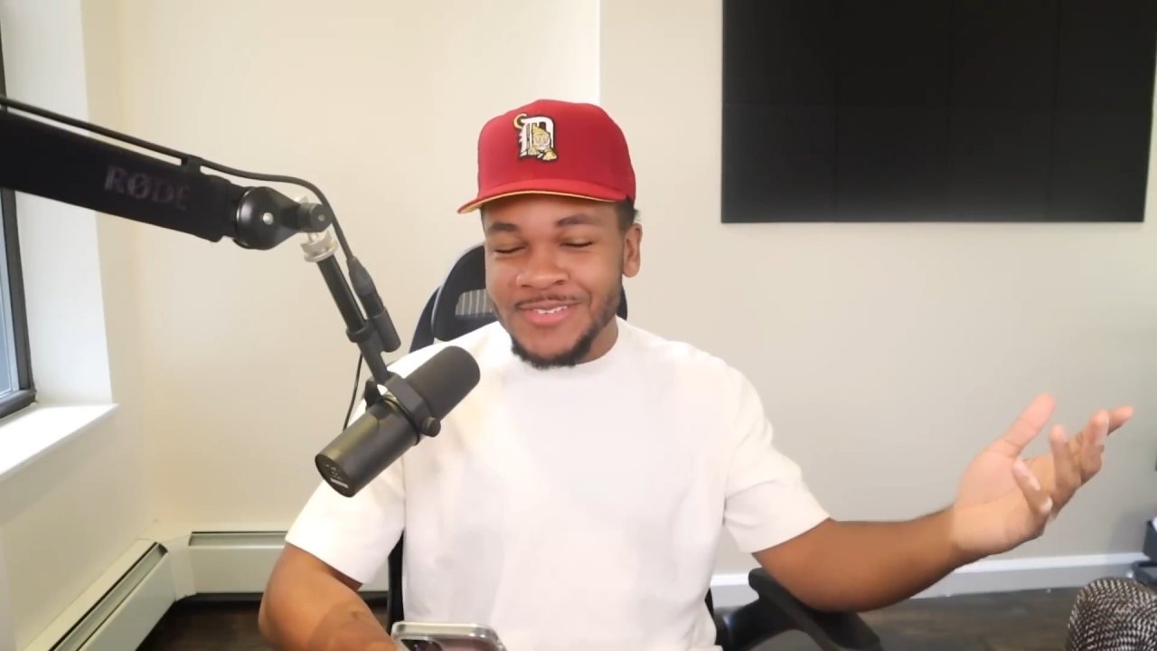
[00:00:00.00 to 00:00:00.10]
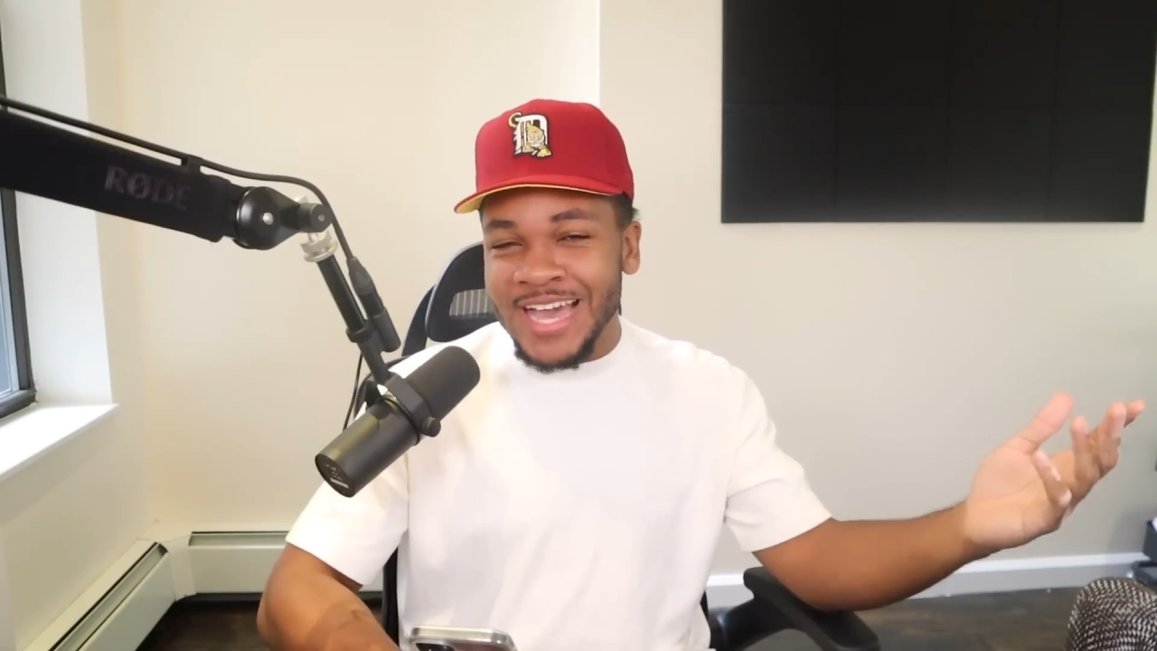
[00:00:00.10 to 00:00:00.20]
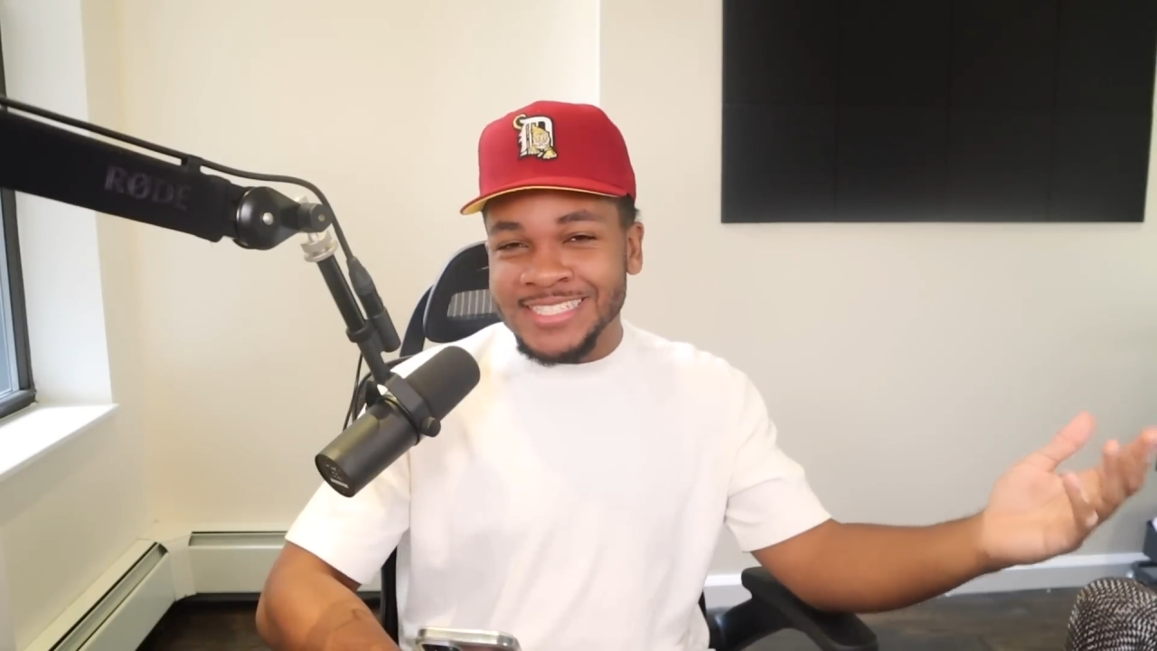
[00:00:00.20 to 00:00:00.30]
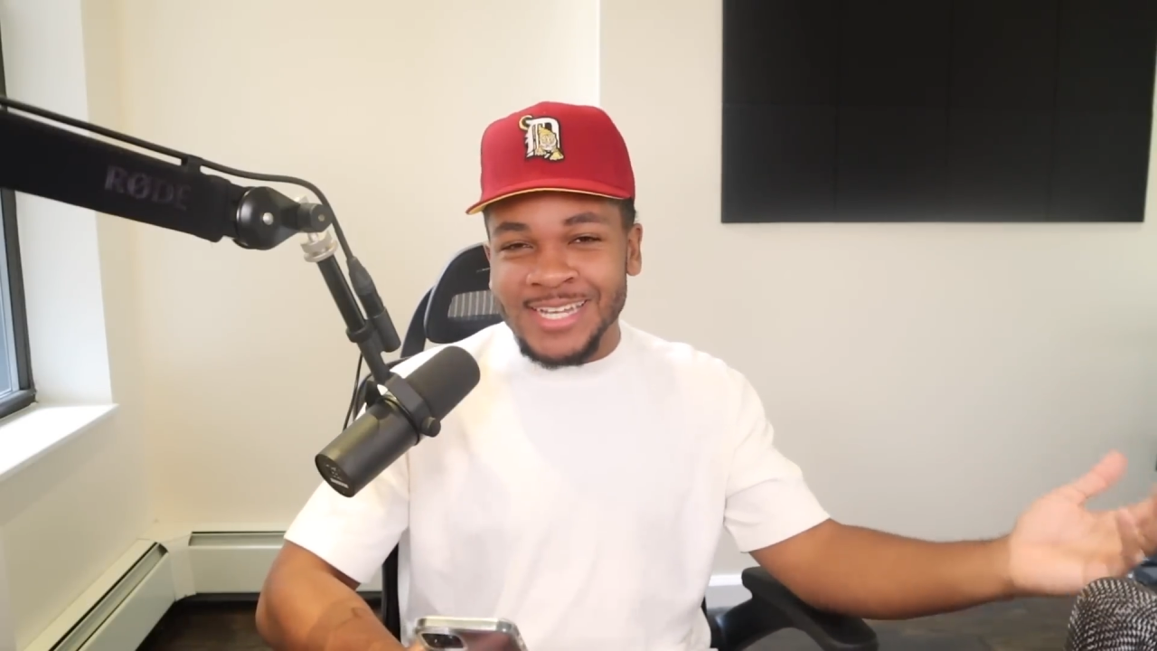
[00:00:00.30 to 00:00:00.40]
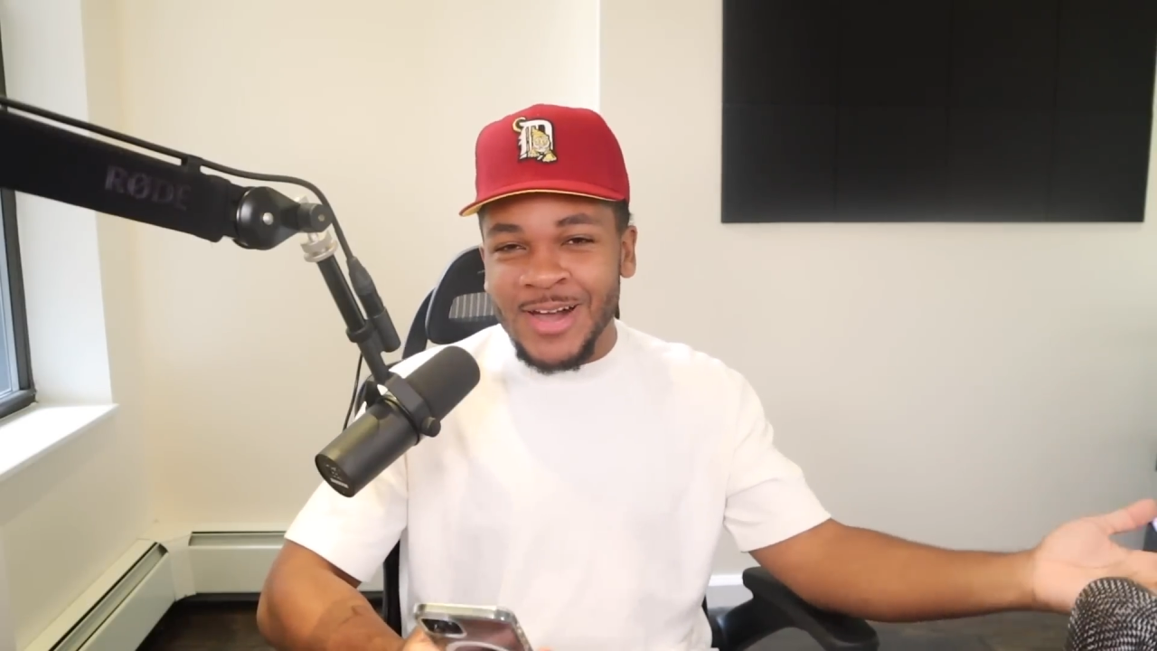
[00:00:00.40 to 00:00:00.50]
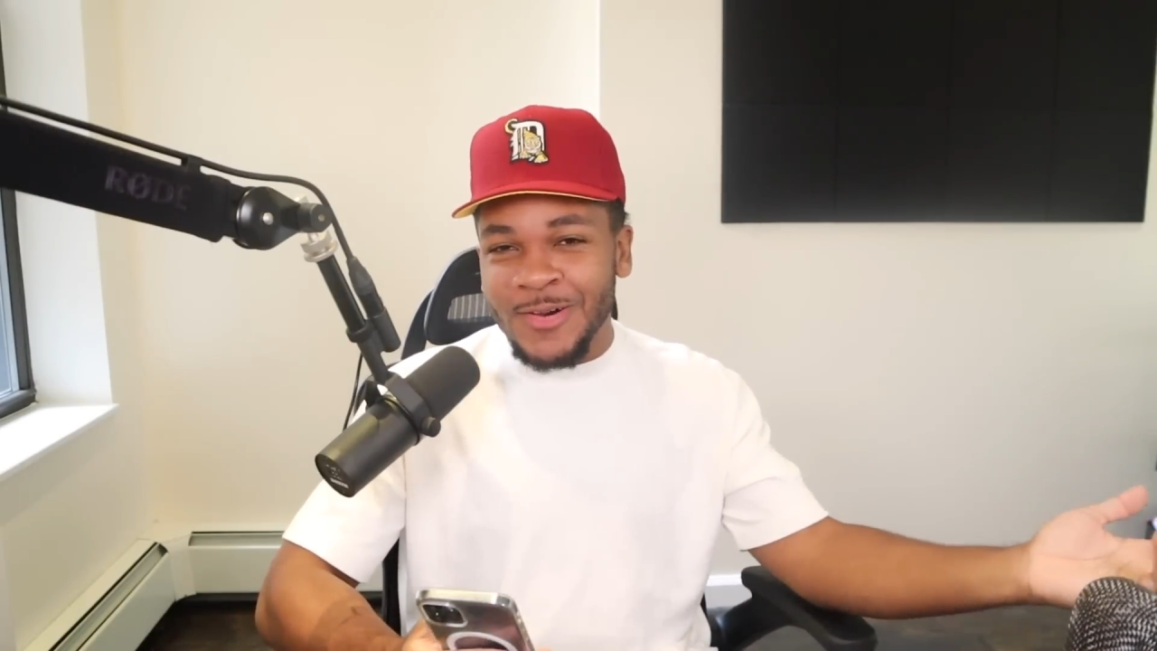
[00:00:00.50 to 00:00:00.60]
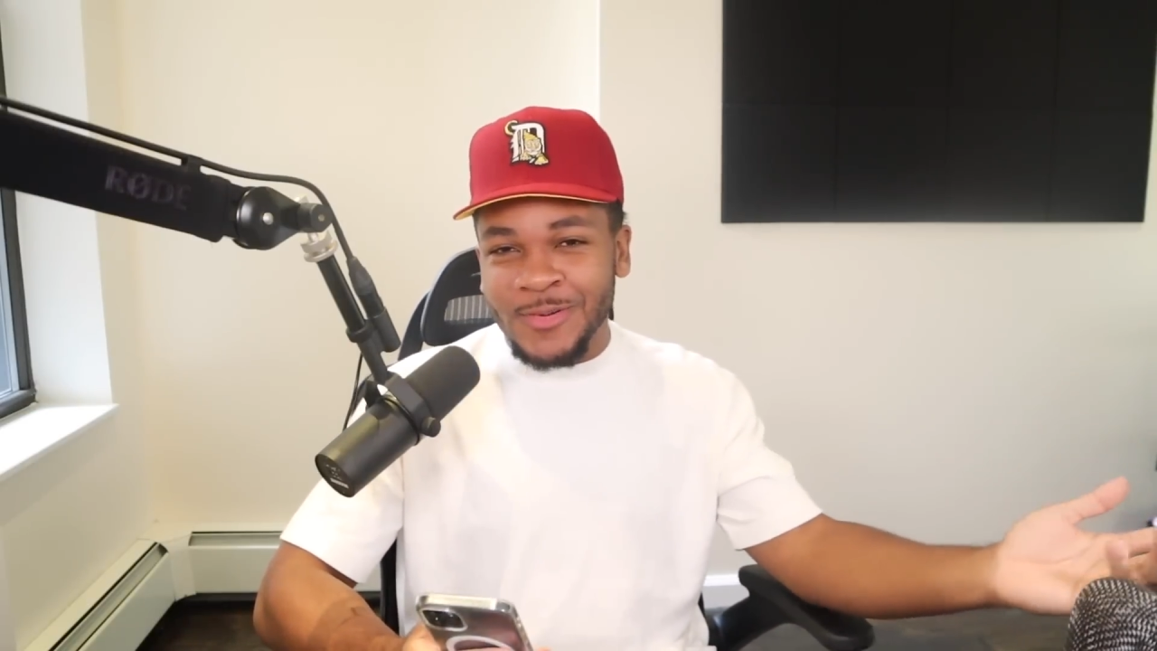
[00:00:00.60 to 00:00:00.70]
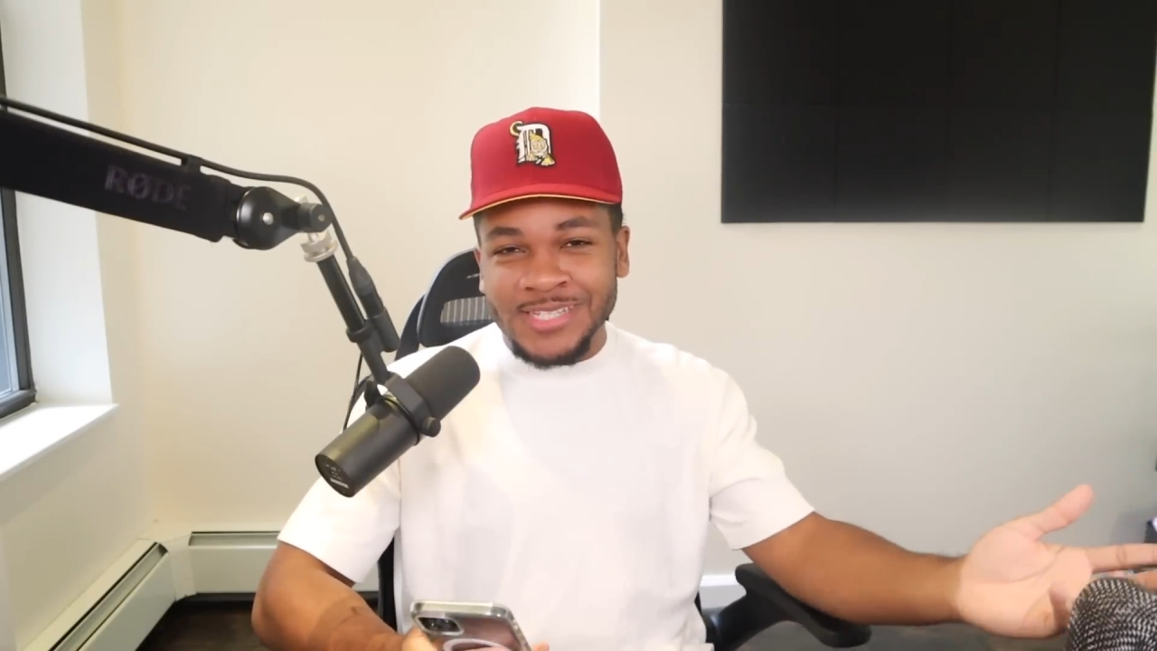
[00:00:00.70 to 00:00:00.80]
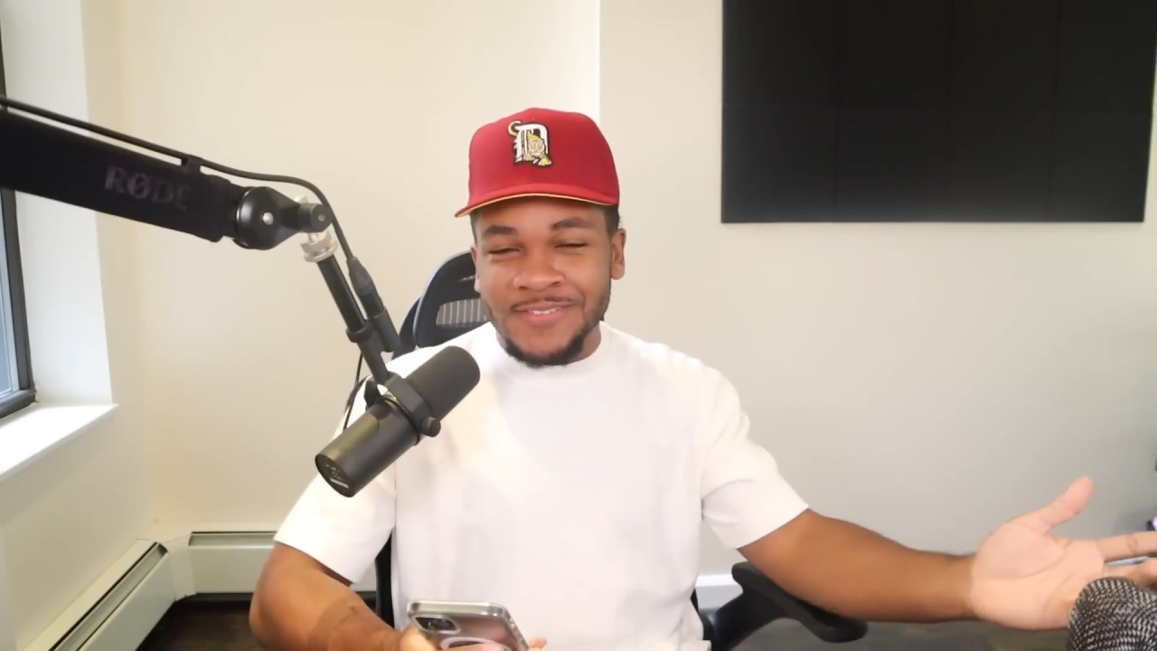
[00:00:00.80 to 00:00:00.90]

you guys know what